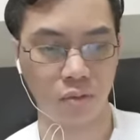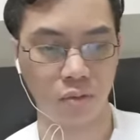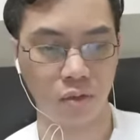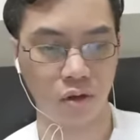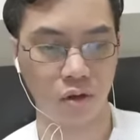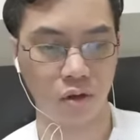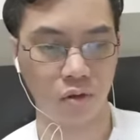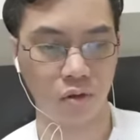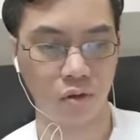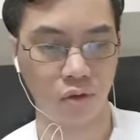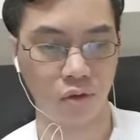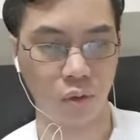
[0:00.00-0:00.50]

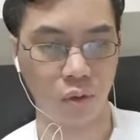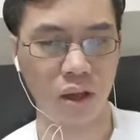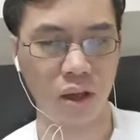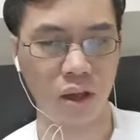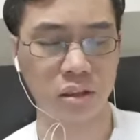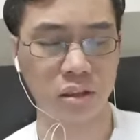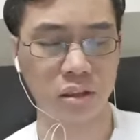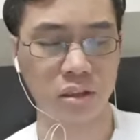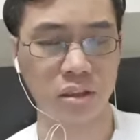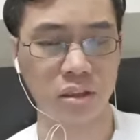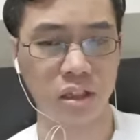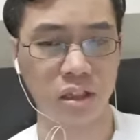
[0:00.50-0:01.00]
from what I
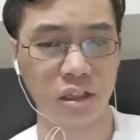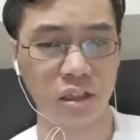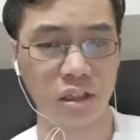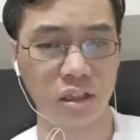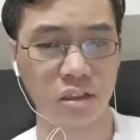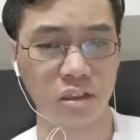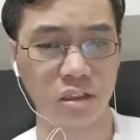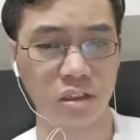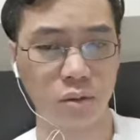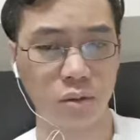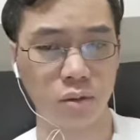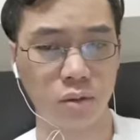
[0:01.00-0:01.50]
understand, there
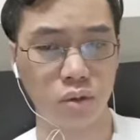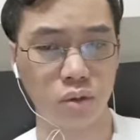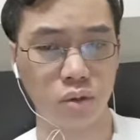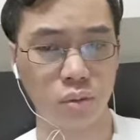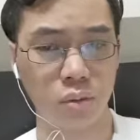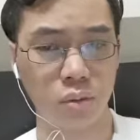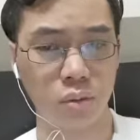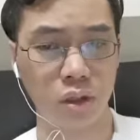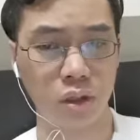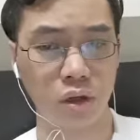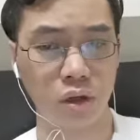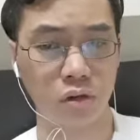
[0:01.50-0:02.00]
seems to
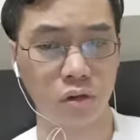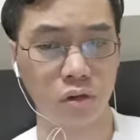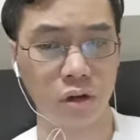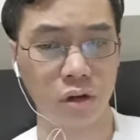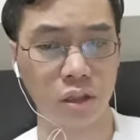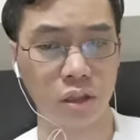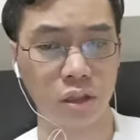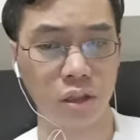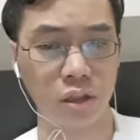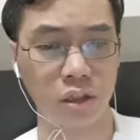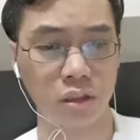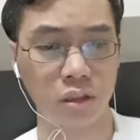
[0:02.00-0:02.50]
be
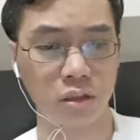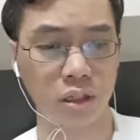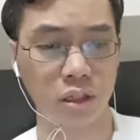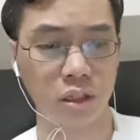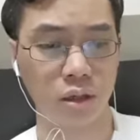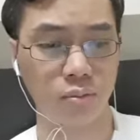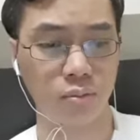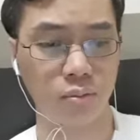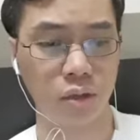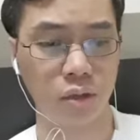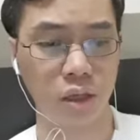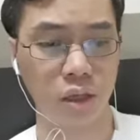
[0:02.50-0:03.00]
already
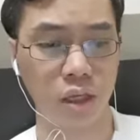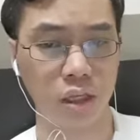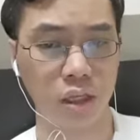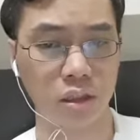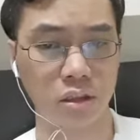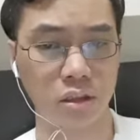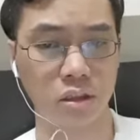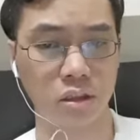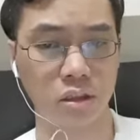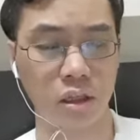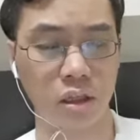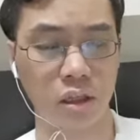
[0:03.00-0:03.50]
some
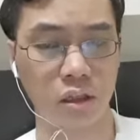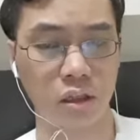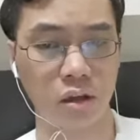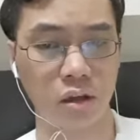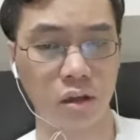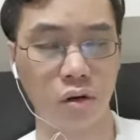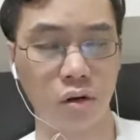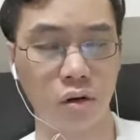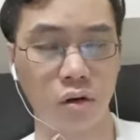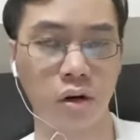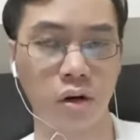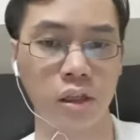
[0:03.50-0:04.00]
hints that,
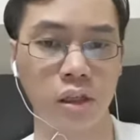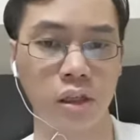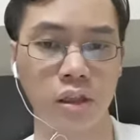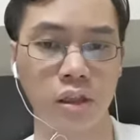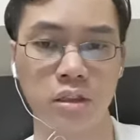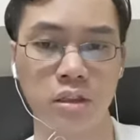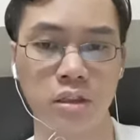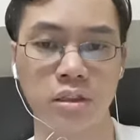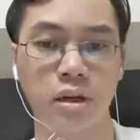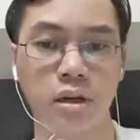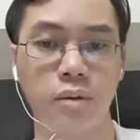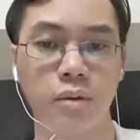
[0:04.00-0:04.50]
or at
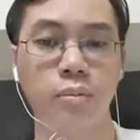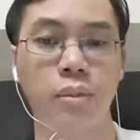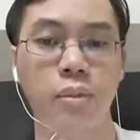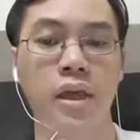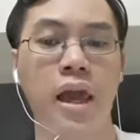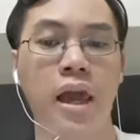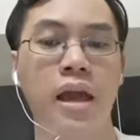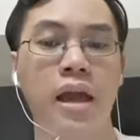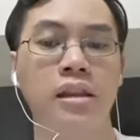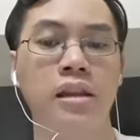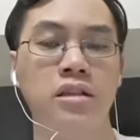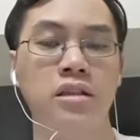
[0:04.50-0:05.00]
least some
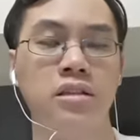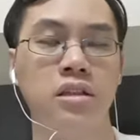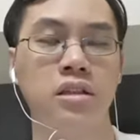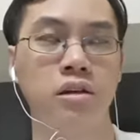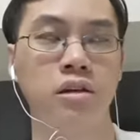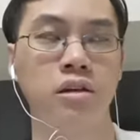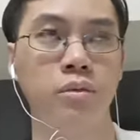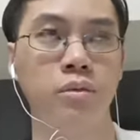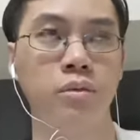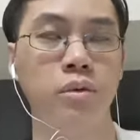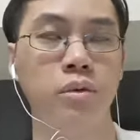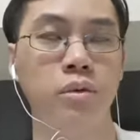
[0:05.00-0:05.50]
mechanics that will
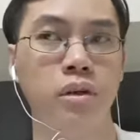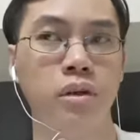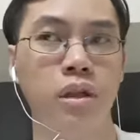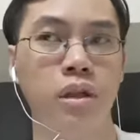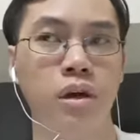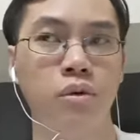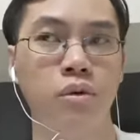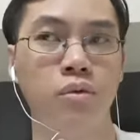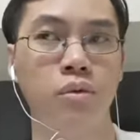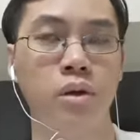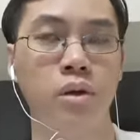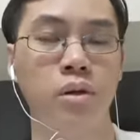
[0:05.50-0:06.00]
be,
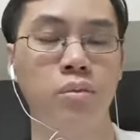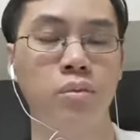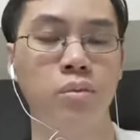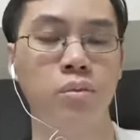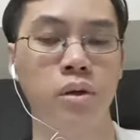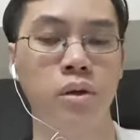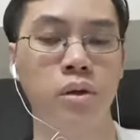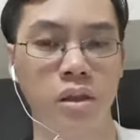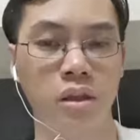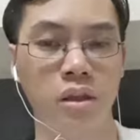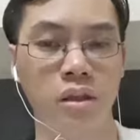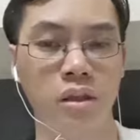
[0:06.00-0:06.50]
that will
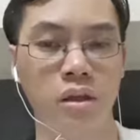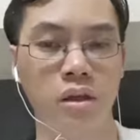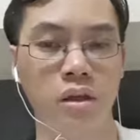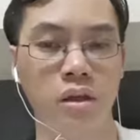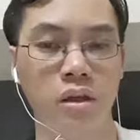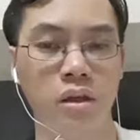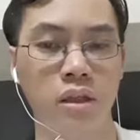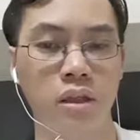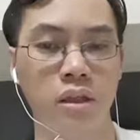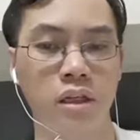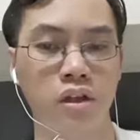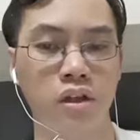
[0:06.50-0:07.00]
be in
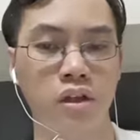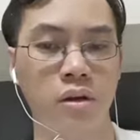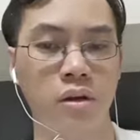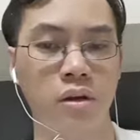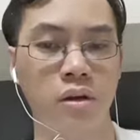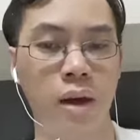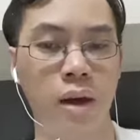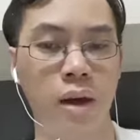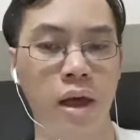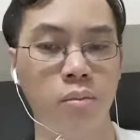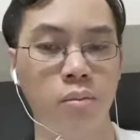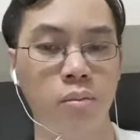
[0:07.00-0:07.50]
uh, Dungeon of the
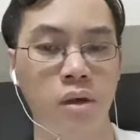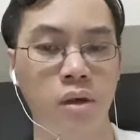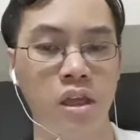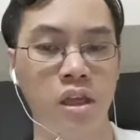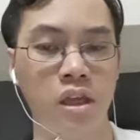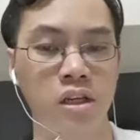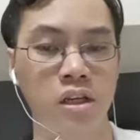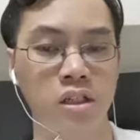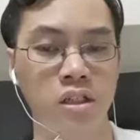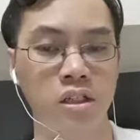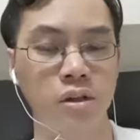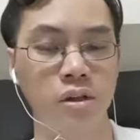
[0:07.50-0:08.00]
Mad
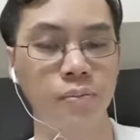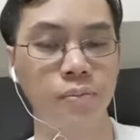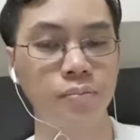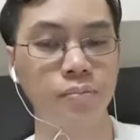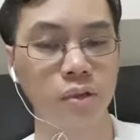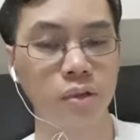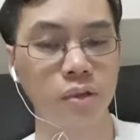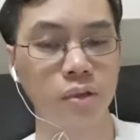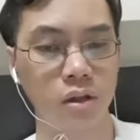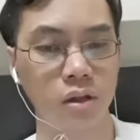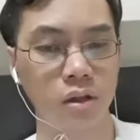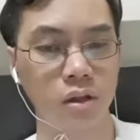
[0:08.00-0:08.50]
Mage.
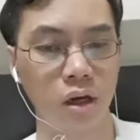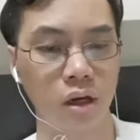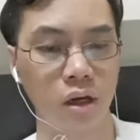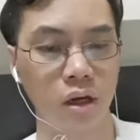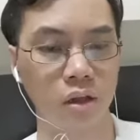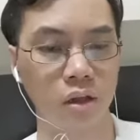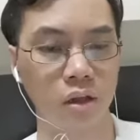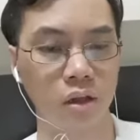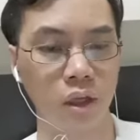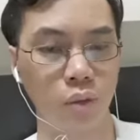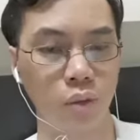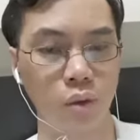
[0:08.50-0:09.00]

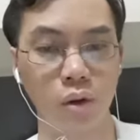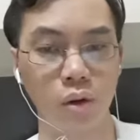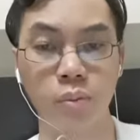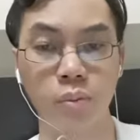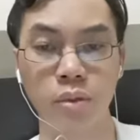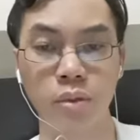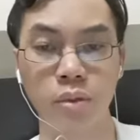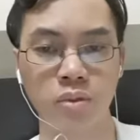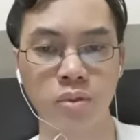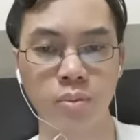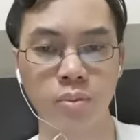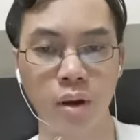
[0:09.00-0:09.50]
Uh, they will
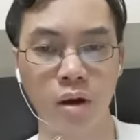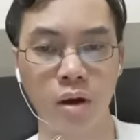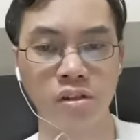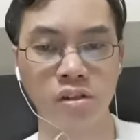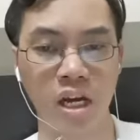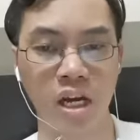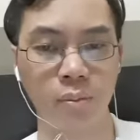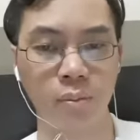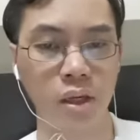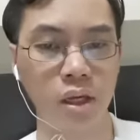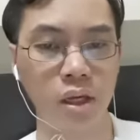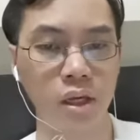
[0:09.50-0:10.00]
be spell
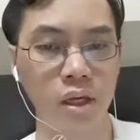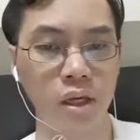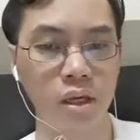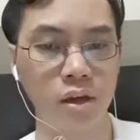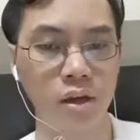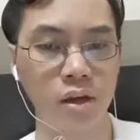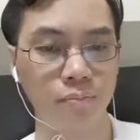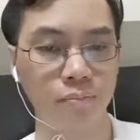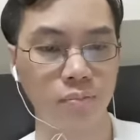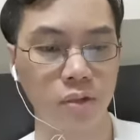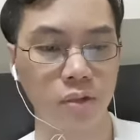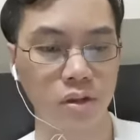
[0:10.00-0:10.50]
jamming.
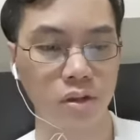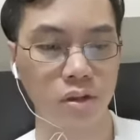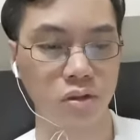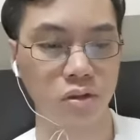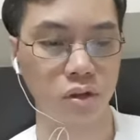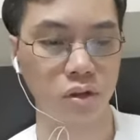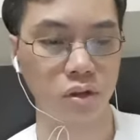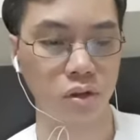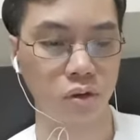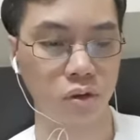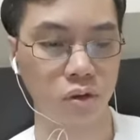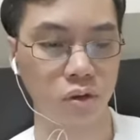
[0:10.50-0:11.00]

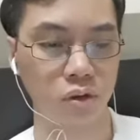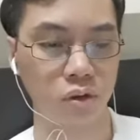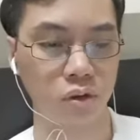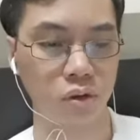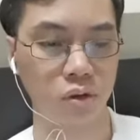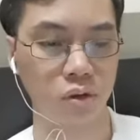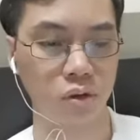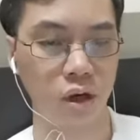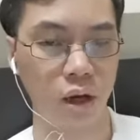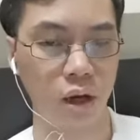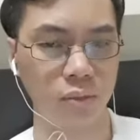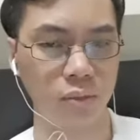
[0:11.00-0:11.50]
So
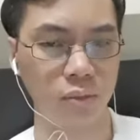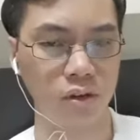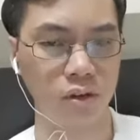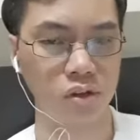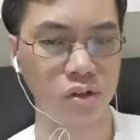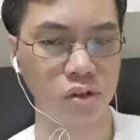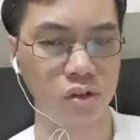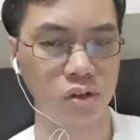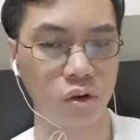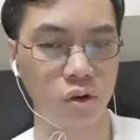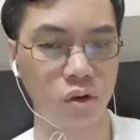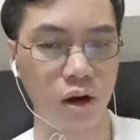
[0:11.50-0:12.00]
I'm not
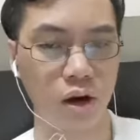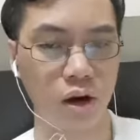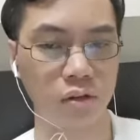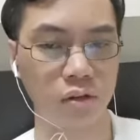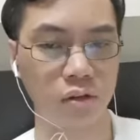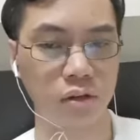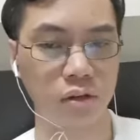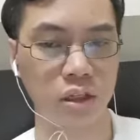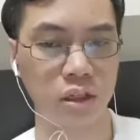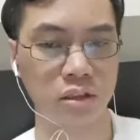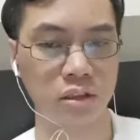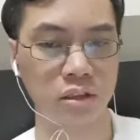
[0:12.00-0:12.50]
sure how
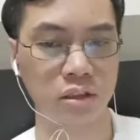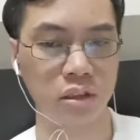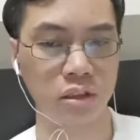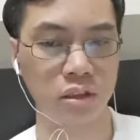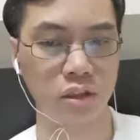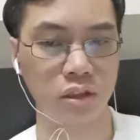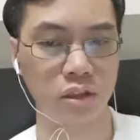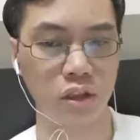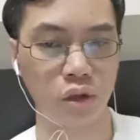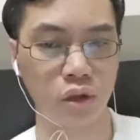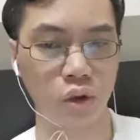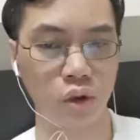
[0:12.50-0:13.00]
does
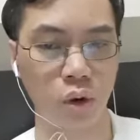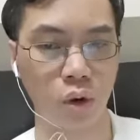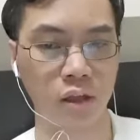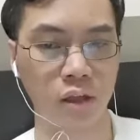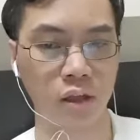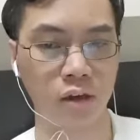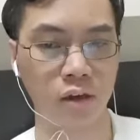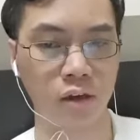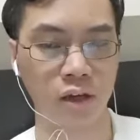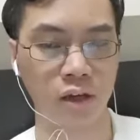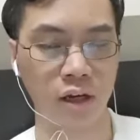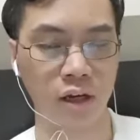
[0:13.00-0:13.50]
this new
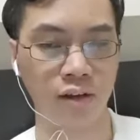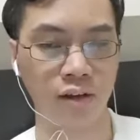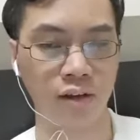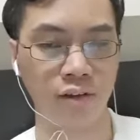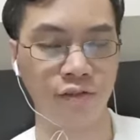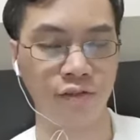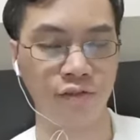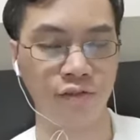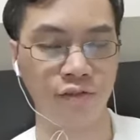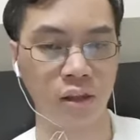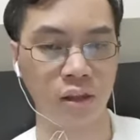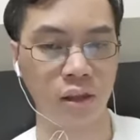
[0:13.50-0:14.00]
Unearthed Arcana
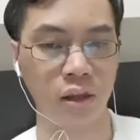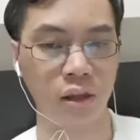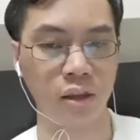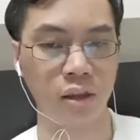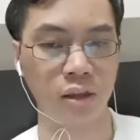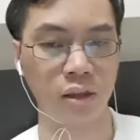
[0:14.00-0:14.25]
fit in,